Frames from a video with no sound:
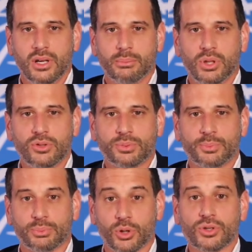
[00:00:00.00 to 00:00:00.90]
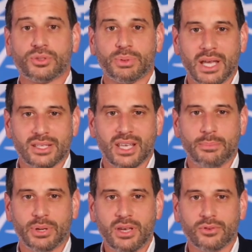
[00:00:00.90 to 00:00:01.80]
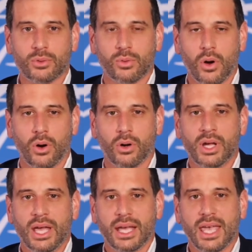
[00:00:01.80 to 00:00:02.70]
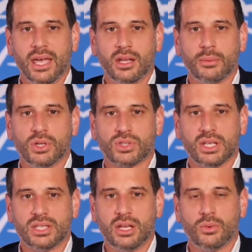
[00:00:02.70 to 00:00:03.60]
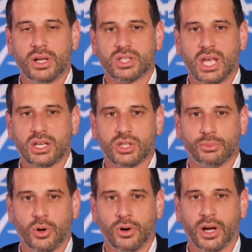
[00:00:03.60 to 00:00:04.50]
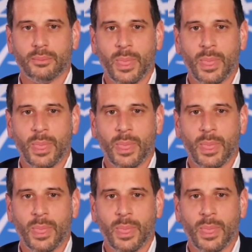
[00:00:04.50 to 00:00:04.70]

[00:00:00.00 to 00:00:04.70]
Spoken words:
Bruce plays a pivotal role in KW's continuing education program.